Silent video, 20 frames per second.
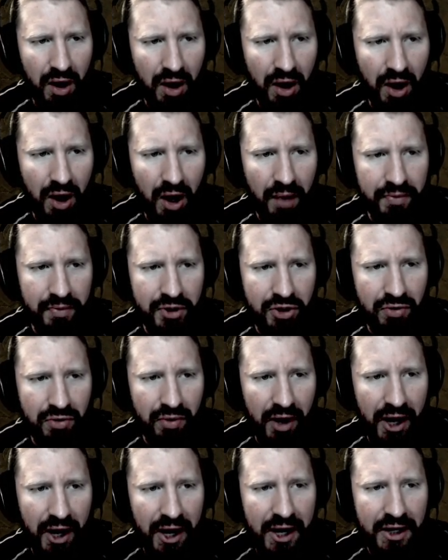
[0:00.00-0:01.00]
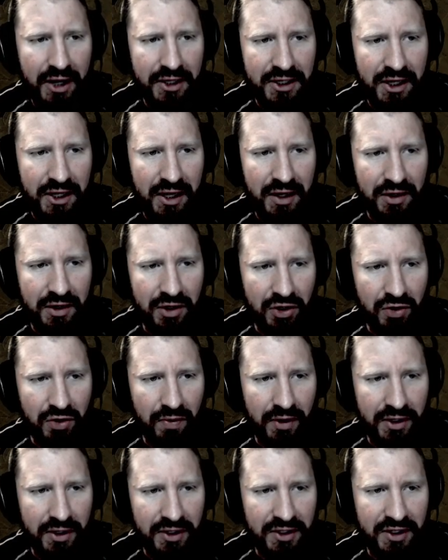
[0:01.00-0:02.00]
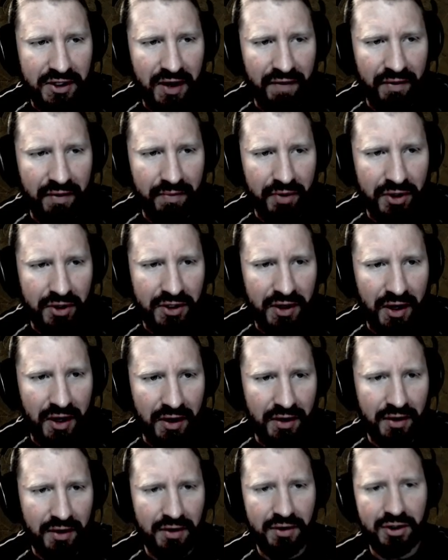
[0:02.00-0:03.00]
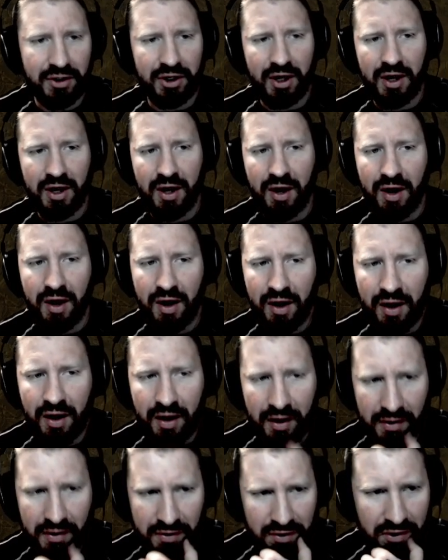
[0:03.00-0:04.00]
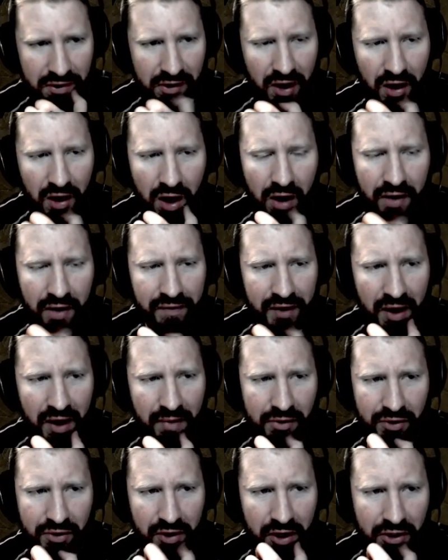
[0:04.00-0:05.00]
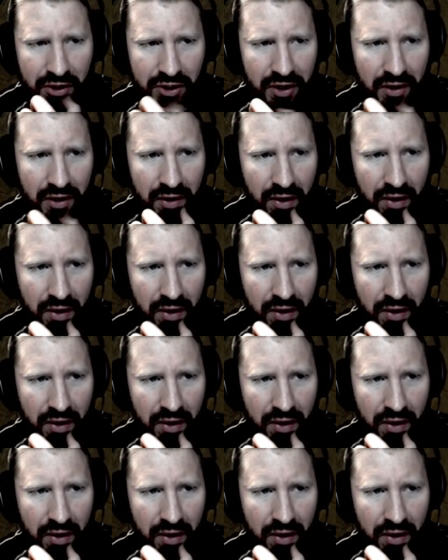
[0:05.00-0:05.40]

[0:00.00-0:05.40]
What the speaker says: Up to 18 to 27%. Jeez, ton of damage reduction.